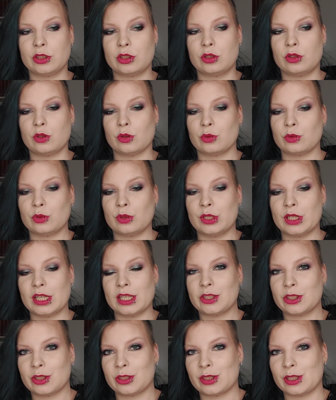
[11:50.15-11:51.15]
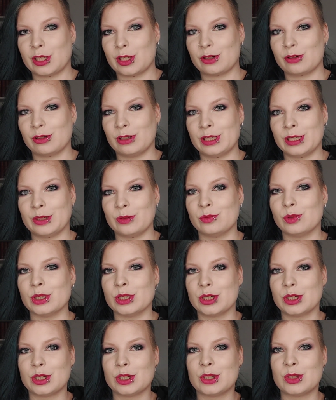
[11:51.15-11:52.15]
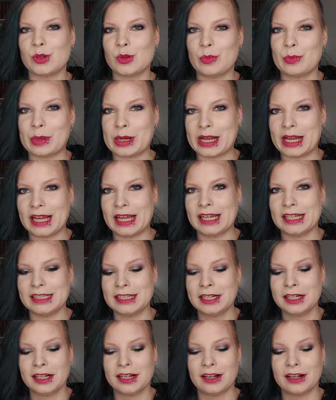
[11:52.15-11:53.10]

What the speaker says: don't necessarily want to pan